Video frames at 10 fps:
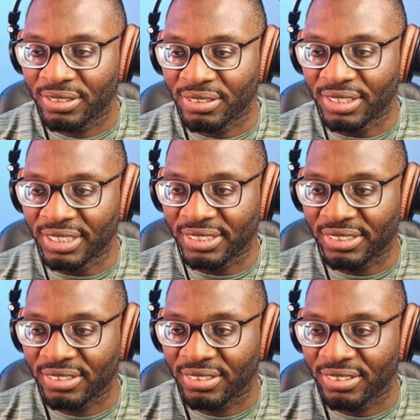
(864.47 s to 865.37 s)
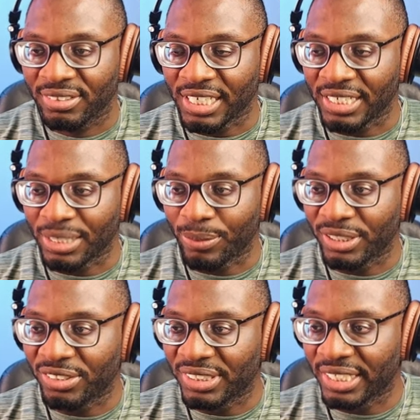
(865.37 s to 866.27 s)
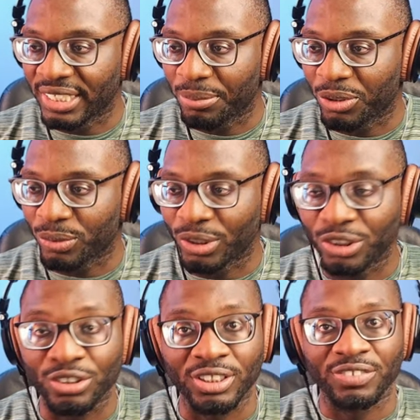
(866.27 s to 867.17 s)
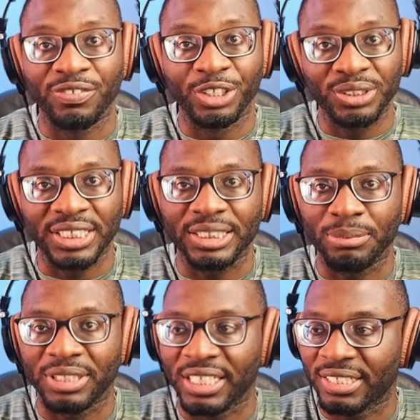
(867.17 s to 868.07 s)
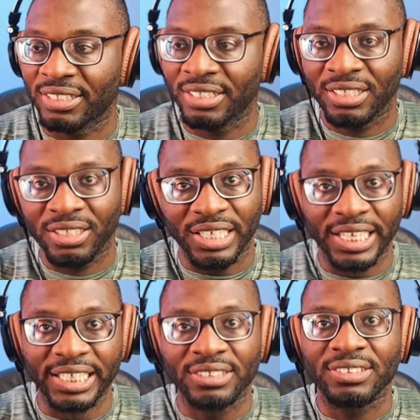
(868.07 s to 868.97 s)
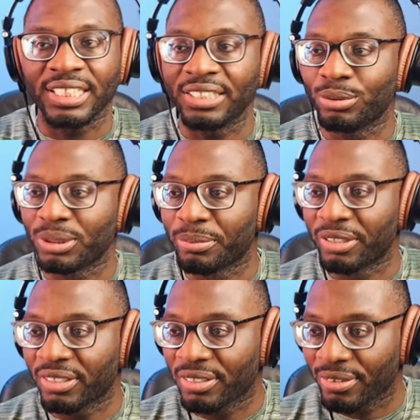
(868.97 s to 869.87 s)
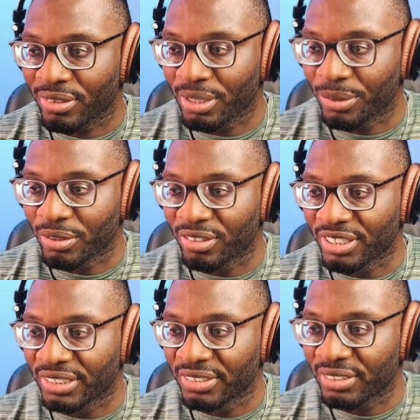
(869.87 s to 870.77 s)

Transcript: this tag that we used here because we're going to just reuse the same tag inside Gutenberg. So let me go ahead,